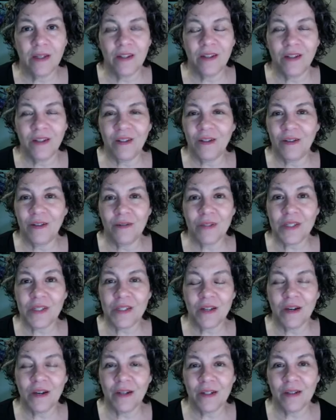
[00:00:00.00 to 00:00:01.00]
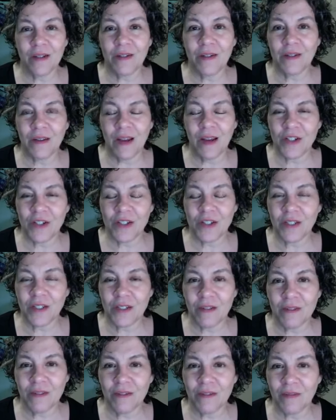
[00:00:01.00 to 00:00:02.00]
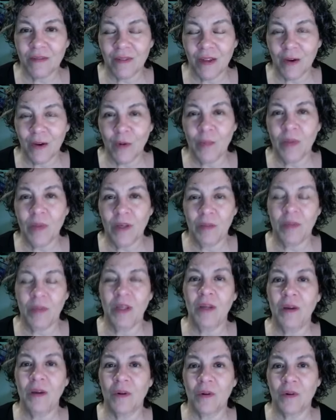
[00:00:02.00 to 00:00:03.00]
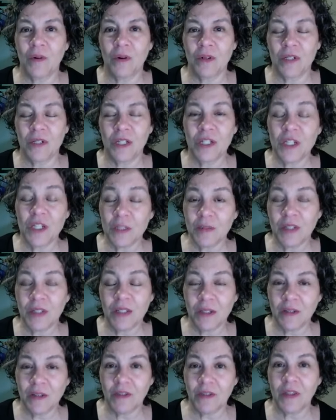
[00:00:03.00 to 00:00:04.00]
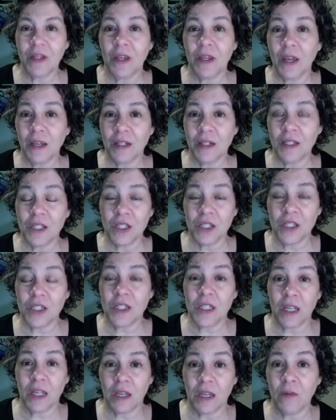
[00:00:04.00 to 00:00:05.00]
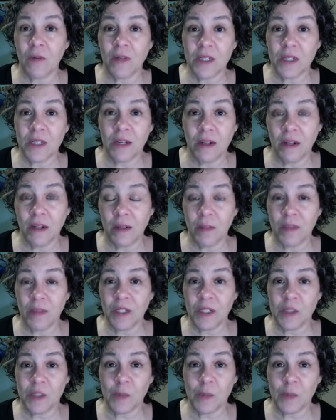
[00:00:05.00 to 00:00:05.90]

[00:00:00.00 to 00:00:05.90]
you know it's not actually helping me or teaching me anything and it's just taking away time that is